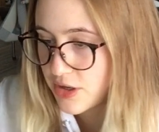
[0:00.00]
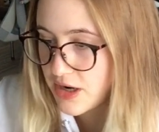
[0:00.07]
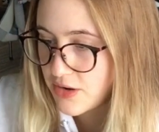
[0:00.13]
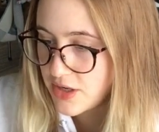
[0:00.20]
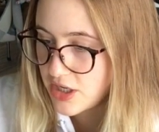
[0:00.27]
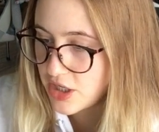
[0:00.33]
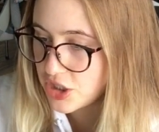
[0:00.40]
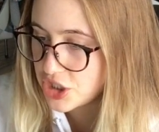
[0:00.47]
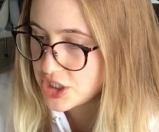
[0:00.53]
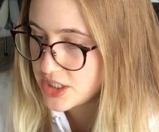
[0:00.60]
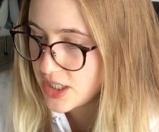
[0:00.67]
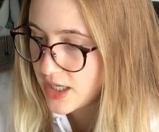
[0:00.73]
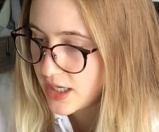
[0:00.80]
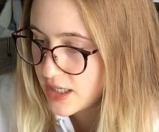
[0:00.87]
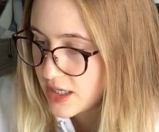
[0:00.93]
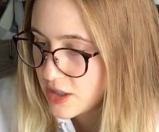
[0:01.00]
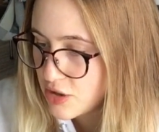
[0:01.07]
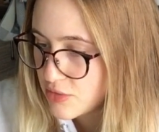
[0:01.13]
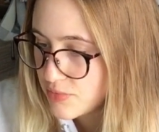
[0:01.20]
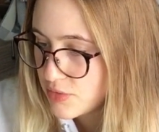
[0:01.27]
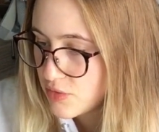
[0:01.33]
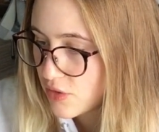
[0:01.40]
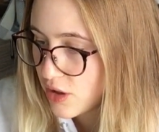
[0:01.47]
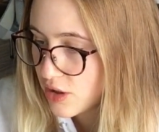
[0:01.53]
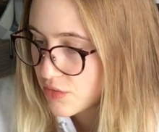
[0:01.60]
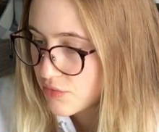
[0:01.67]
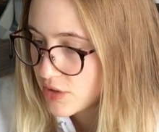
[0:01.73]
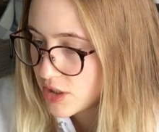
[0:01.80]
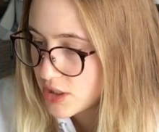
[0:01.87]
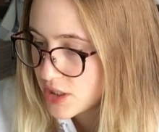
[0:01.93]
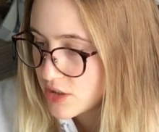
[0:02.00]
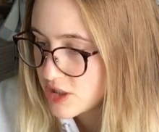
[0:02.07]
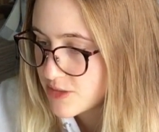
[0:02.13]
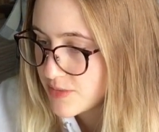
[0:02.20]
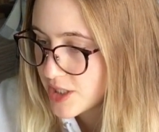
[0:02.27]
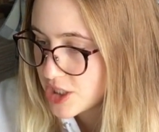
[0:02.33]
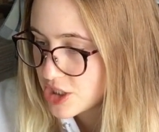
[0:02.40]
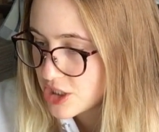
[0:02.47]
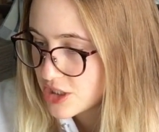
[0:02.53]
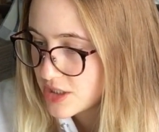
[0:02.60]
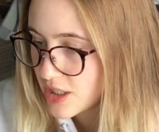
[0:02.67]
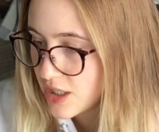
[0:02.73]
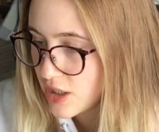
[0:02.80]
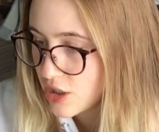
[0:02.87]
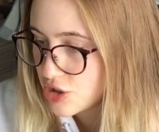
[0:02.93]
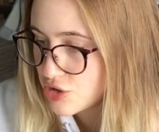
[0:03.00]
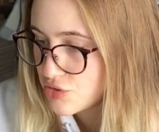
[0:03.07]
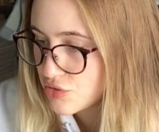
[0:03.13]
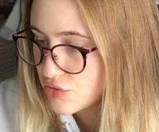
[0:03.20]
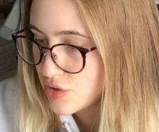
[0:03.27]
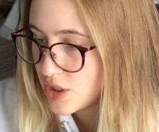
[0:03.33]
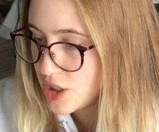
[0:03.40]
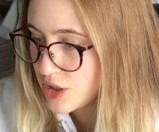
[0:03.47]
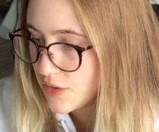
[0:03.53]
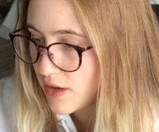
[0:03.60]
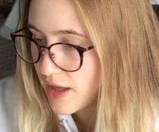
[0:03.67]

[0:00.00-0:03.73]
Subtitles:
ground and understanding. I hope you are real in those pictures and are truly you.